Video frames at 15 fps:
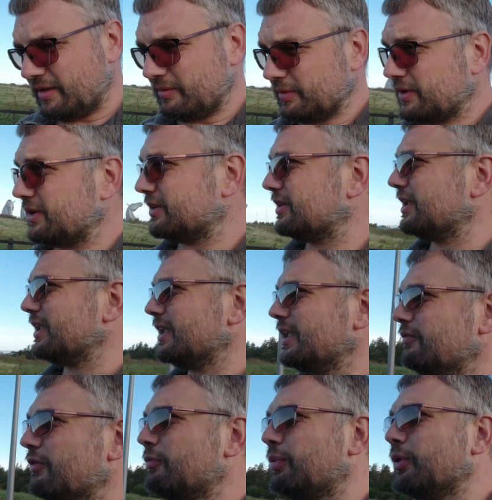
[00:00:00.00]
which is near
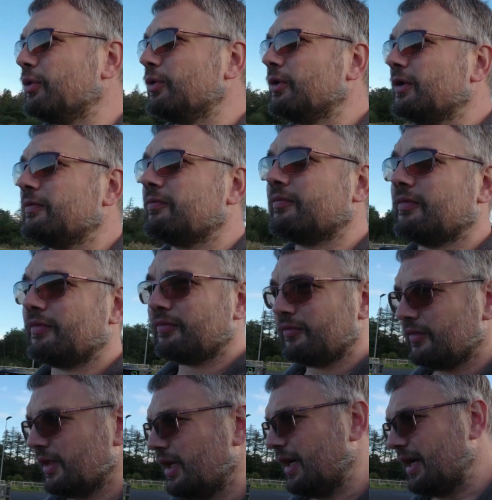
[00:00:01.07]
Liverpool,
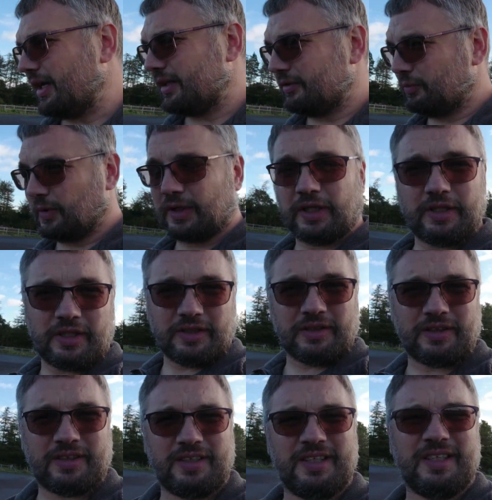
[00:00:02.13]
and we're going
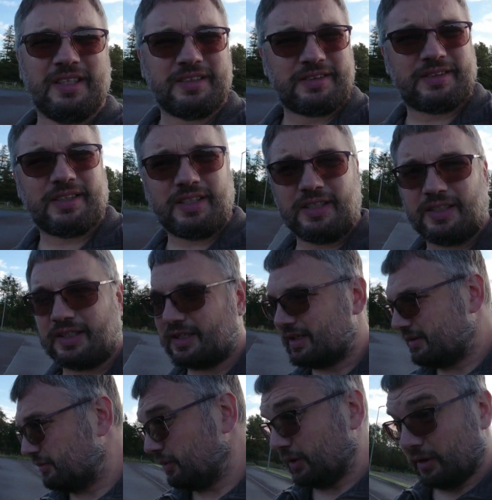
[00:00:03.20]
to see,
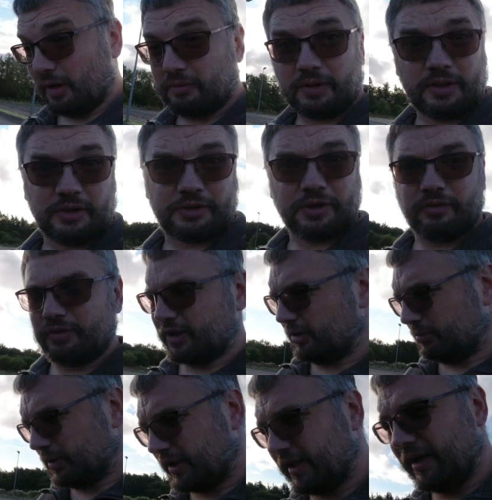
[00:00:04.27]
I'm going to drive a
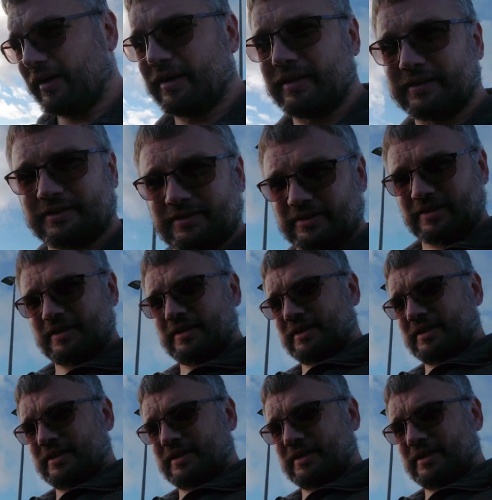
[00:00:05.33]
couple of cars,